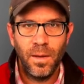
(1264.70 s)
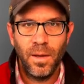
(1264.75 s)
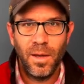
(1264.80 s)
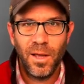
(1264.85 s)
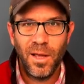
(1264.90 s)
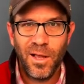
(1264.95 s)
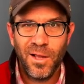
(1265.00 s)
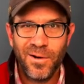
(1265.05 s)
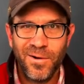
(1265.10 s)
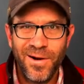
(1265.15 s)

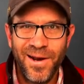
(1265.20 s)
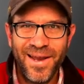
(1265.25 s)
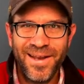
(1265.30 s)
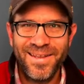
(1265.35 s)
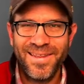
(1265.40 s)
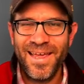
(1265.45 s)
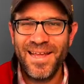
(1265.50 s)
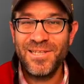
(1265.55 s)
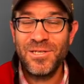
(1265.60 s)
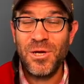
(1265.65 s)
All right,
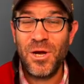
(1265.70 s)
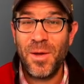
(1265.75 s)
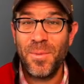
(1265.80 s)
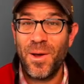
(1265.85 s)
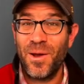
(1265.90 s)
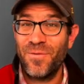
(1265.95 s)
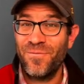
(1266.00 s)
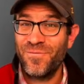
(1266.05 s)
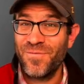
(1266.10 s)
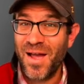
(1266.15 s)
that took
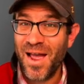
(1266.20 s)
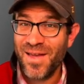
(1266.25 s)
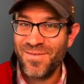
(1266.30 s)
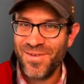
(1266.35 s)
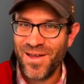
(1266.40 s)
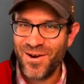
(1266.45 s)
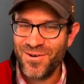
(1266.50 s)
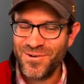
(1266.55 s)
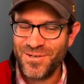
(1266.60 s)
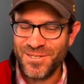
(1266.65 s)
about 5
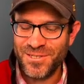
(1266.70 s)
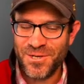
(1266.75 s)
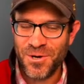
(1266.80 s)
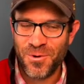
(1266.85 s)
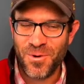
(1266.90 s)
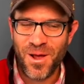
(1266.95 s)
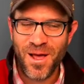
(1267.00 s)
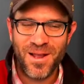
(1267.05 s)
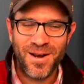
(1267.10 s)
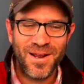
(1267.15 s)
hours to
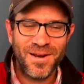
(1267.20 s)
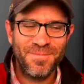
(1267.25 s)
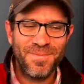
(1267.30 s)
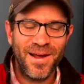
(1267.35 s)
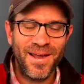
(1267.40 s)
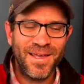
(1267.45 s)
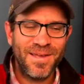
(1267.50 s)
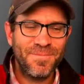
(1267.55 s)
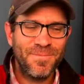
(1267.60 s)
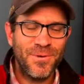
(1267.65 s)
run on
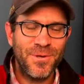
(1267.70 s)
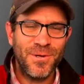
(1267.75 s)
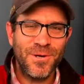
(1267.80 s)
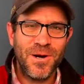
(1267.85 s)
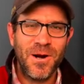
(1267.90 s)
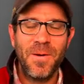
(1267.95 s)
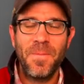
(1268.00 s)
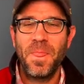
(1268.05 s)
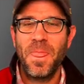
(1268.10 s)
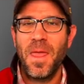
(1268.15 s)
my
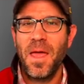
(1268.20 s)
computer.